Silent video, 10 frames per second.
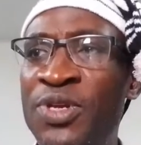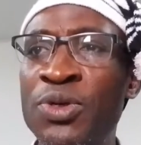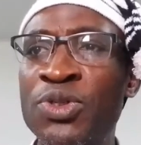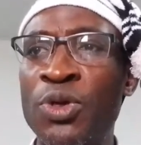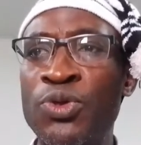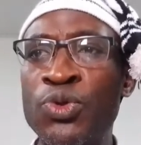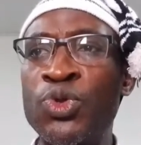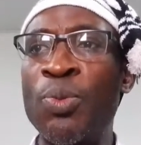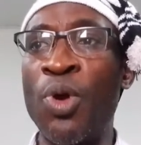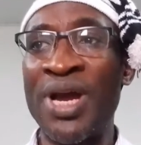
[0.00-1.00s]
videos on
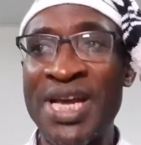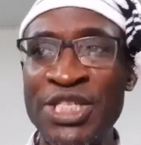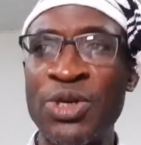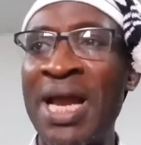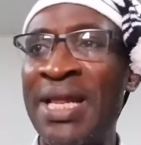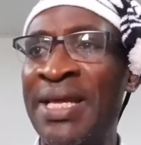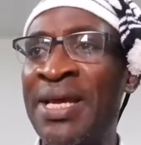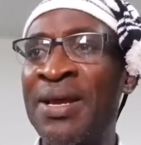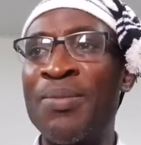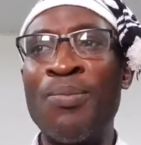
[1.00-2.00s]
YouTube occasionally
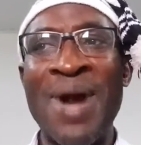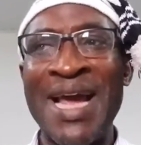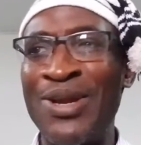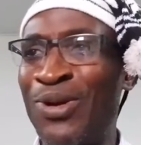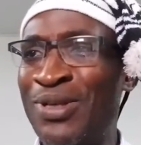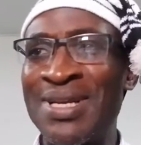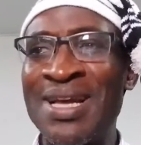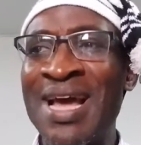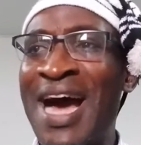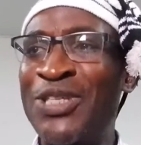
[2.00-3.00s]
might not
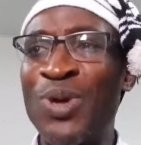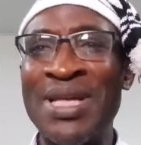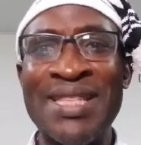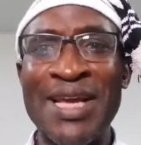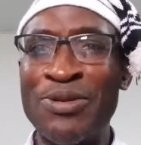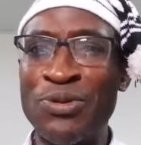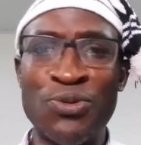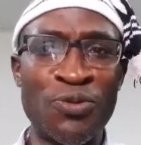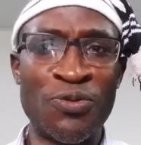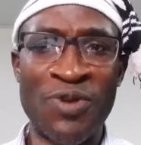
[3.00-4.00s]
actually take you
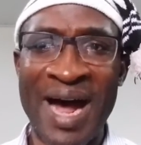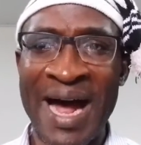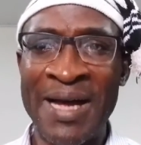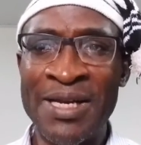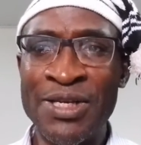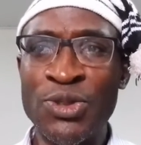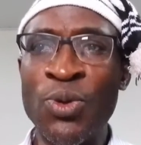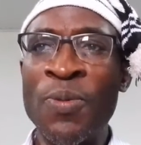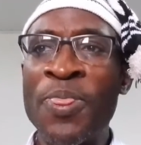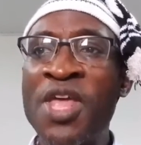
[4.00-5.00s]
too far.
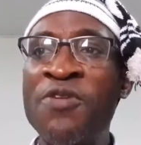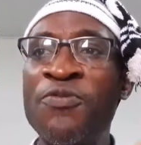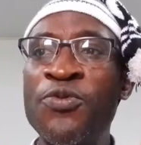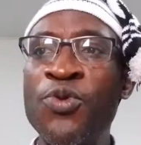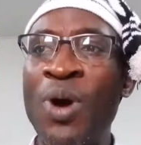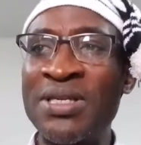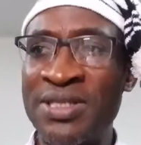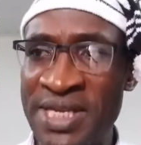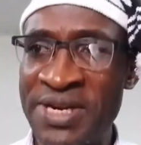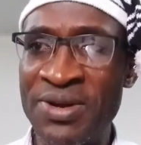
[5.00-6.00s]
So if you are
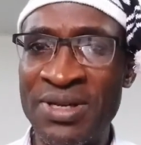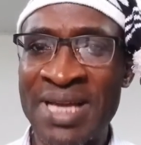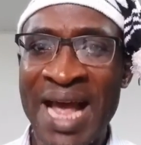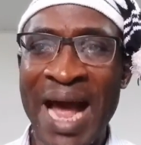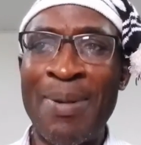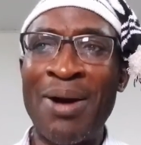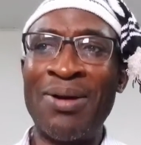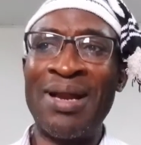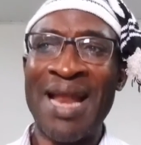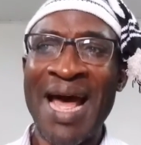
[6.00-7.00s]
serious
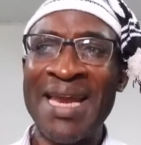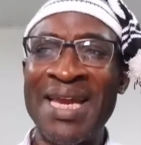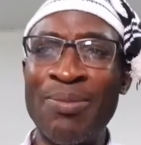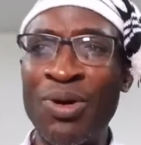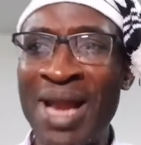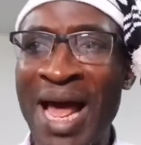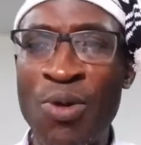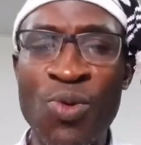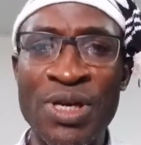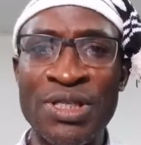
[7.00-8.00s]
about learning Igbo
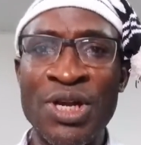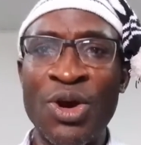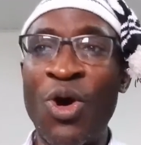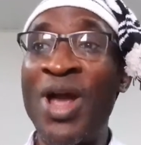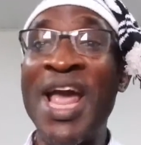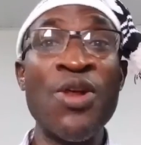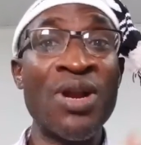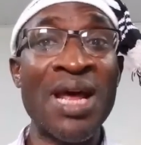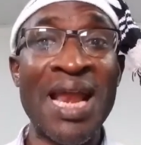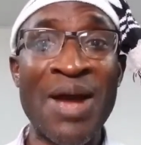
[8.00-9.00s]
language or any
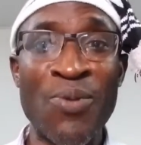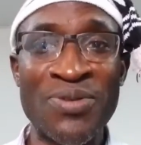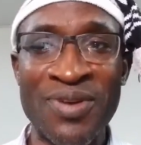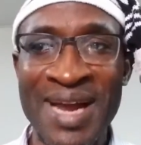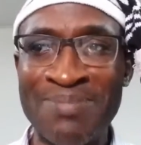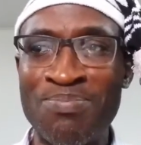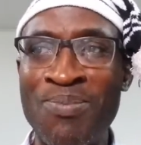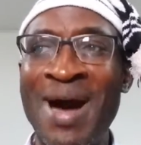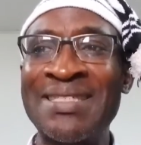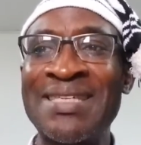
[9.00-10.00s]
other language for that
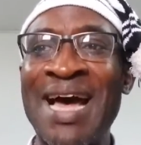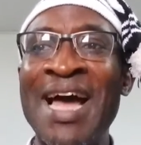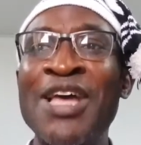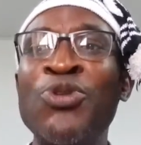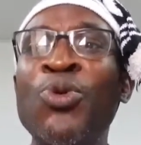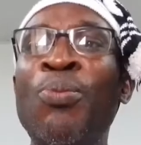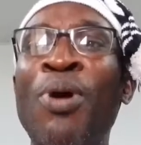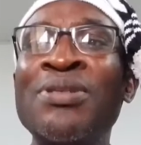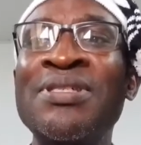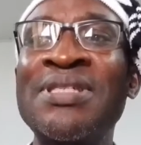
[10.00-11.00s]
matter, you
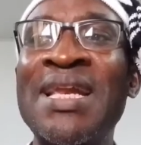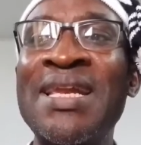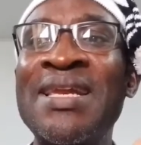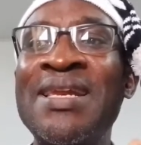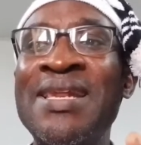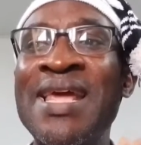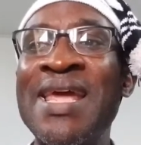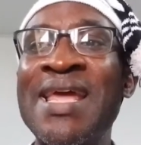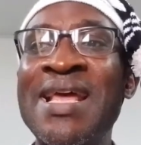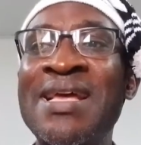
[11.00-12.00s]
must set
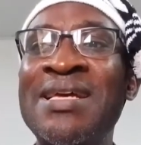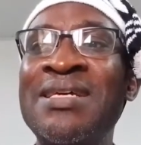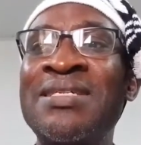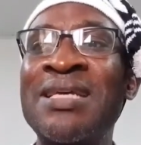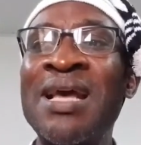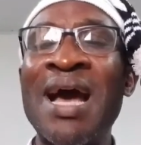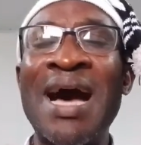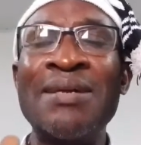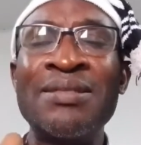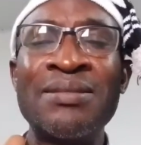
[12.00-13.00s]
days
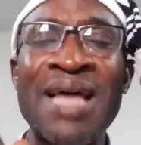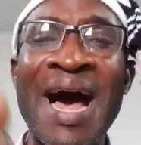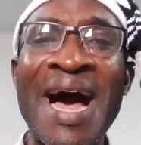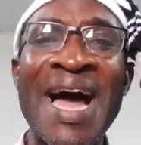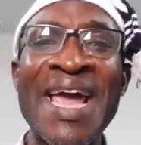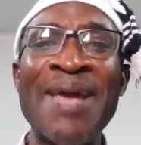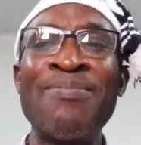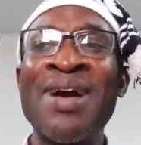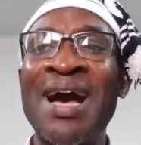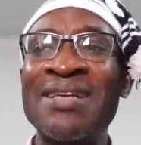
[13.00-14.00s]
and
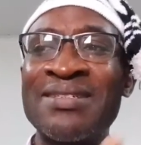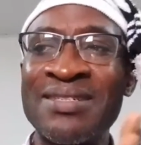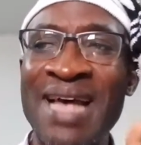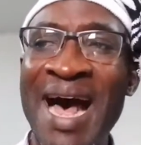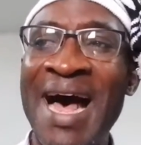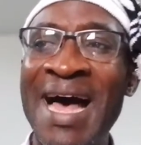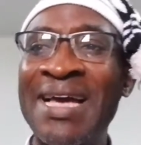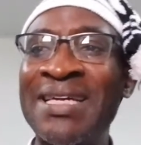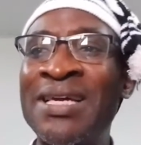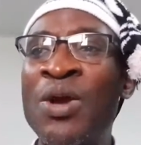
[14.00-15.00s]
time
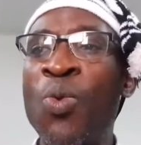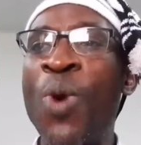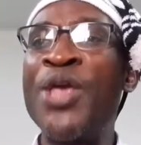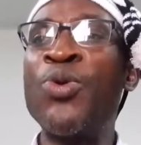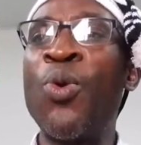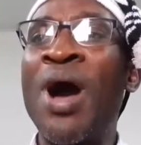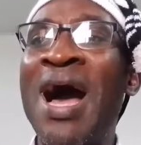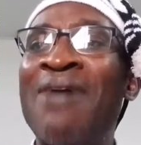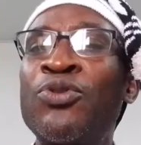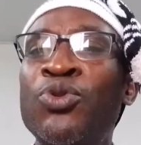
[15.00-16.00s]
aside when you
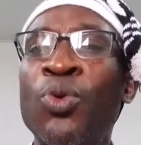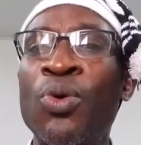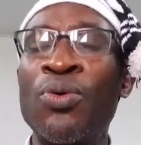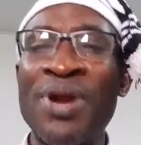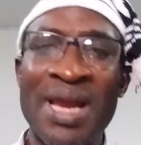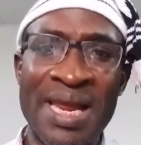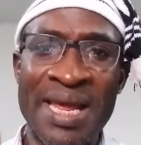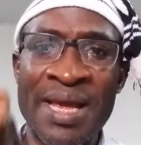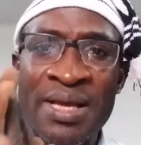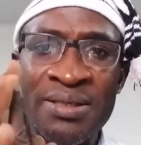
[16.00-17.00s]
have to
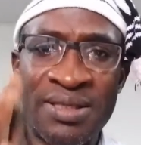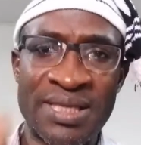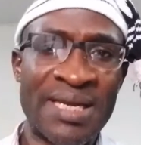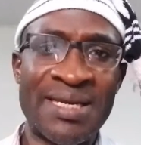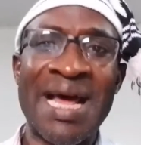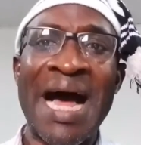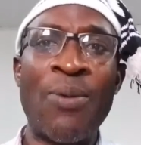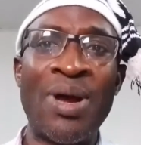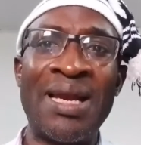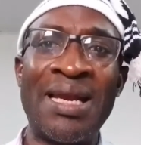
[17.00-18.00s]
really sit
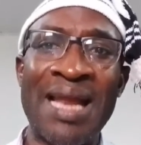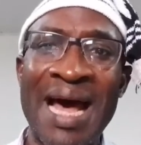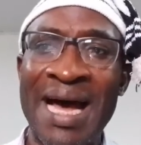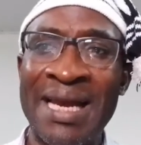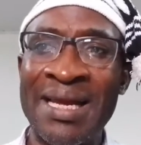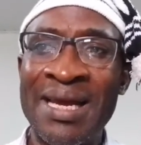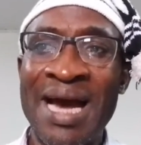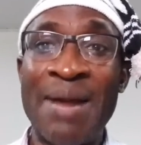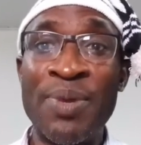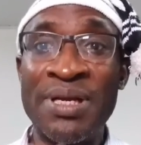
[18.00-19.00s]
down and learn
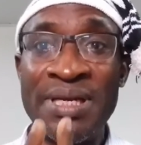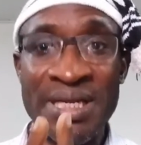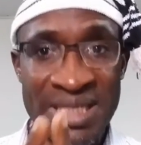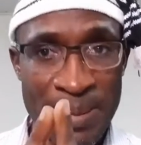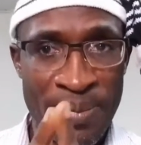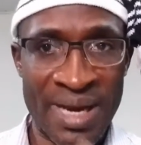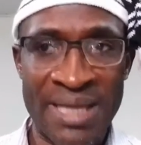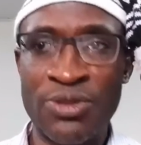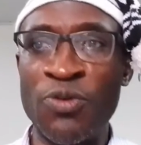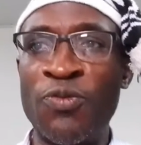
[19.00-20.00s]
and be
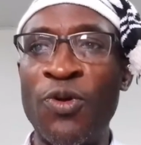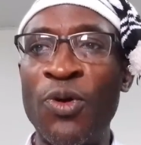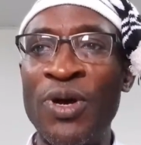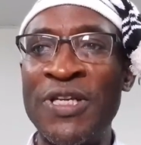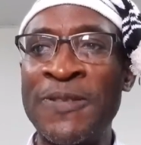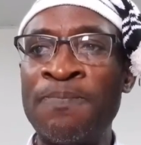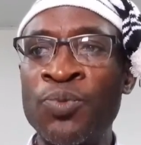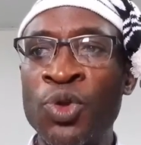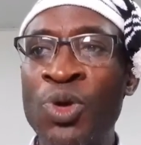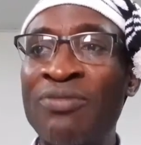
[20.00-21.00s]
disciplined to follow it.
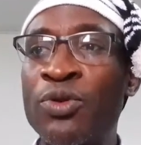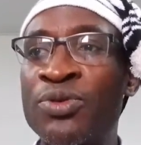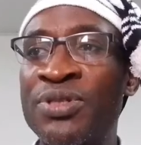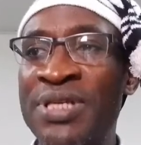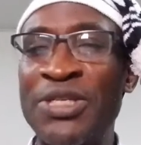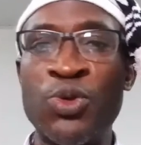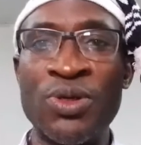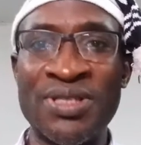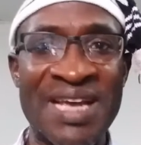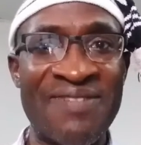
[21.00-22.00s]
You have to say to
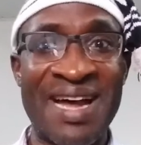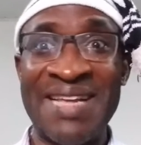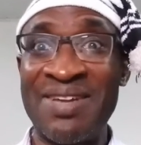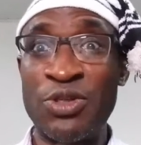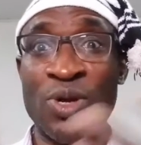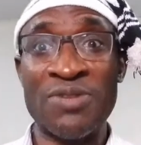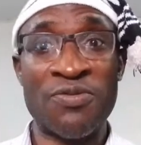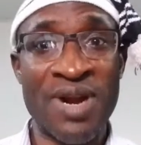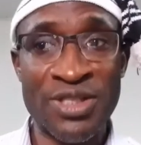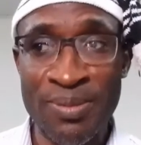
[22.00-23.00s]
yourself and even to your
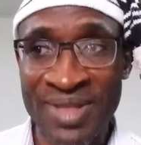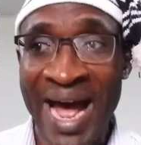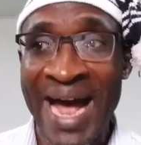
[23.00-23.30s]
friends some